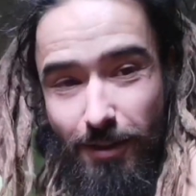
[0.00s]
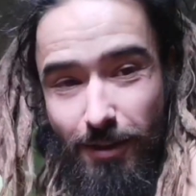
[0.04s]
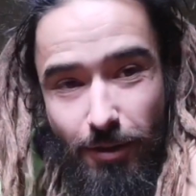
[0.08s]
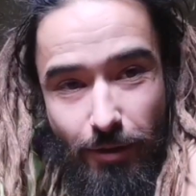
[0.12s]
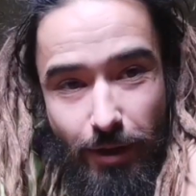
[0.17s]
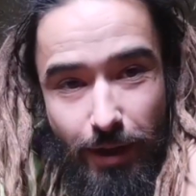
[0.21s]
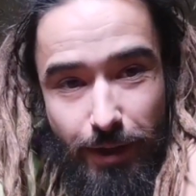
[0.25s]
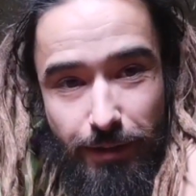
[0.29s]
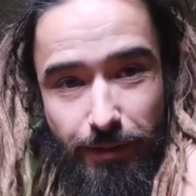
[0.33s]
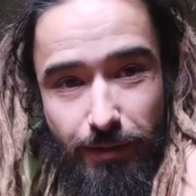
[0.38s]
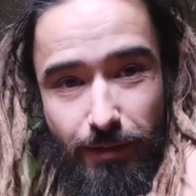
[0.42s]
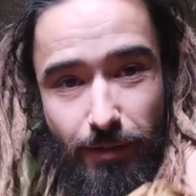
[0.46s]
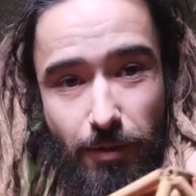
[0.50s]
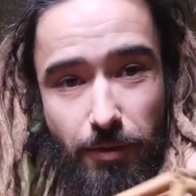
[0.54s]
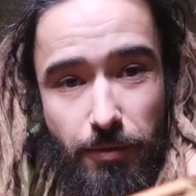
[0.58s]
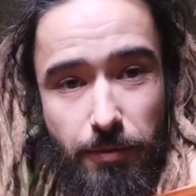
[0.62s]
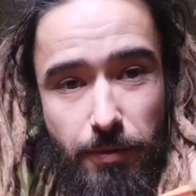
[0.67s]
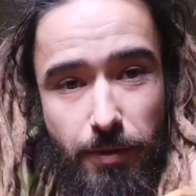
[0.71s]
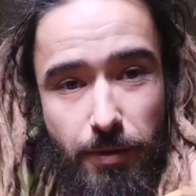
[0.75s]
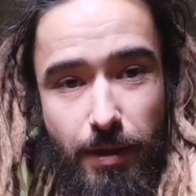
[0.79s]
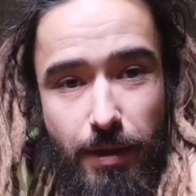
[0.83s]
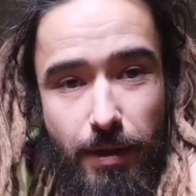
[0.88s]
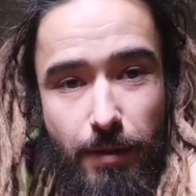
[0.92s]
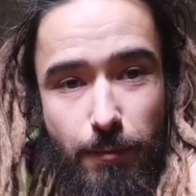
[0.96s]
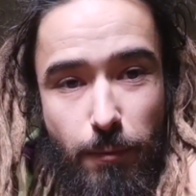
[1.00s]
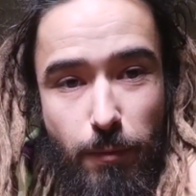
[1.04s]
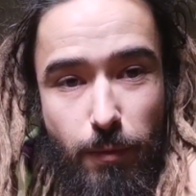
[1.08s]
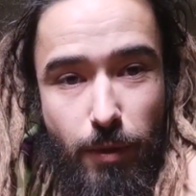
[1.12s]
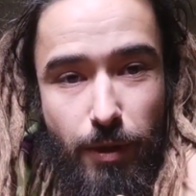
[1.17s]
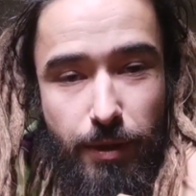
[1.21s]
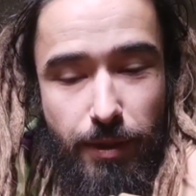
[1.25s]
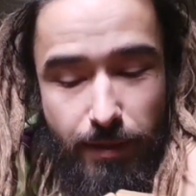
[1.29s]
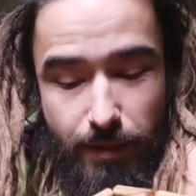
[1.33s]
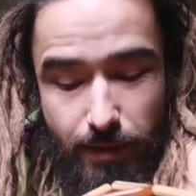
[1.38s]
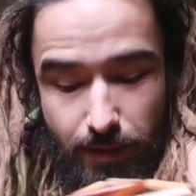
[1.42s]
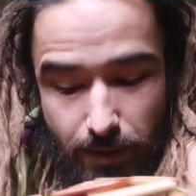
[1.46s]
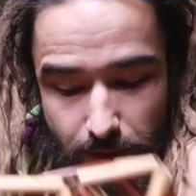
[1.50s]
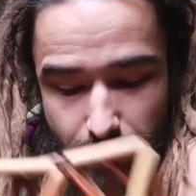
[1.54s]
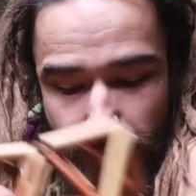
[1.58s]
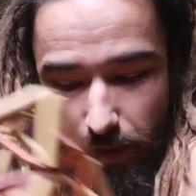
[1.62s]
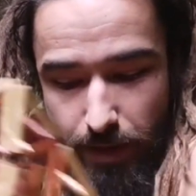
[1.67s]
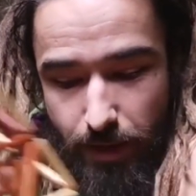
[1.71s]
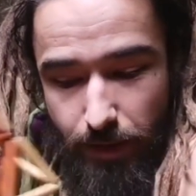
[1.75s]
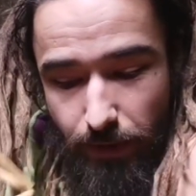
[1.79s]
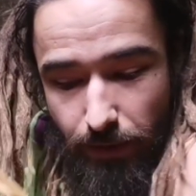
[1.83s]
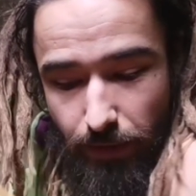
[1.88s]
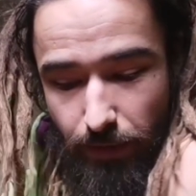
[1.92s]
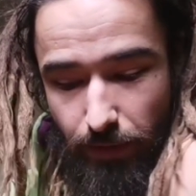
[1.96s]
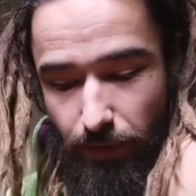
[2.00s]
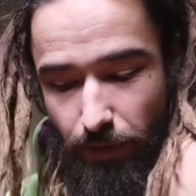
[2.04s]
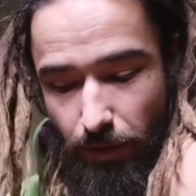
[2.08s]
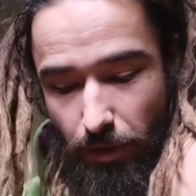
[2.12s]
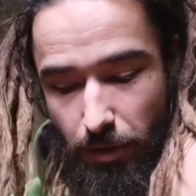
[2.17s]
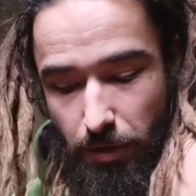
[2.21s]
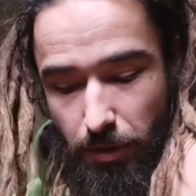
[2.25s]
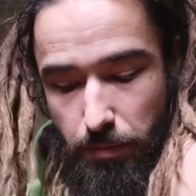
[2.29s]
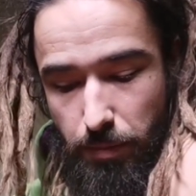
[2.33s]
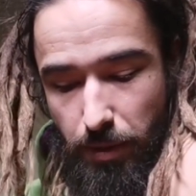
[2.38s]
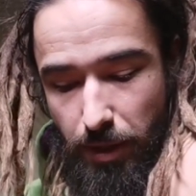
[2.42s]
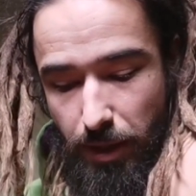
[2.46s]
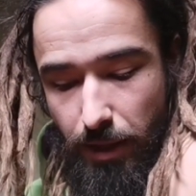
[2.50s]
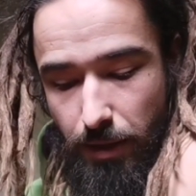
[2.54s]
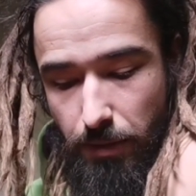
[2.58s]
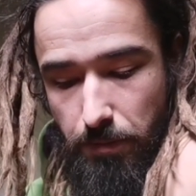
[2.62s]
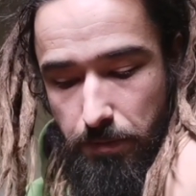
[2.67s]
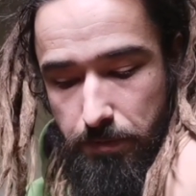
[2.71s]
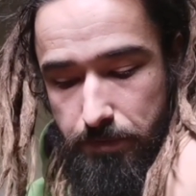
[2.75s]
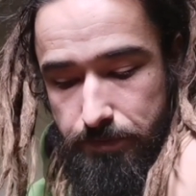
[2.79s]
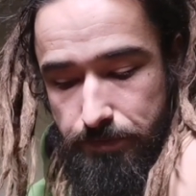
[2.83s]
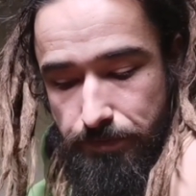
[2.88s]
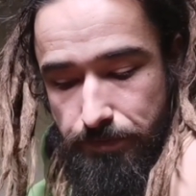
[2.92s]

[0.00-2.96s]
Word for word: Alright, so what this is gonna be,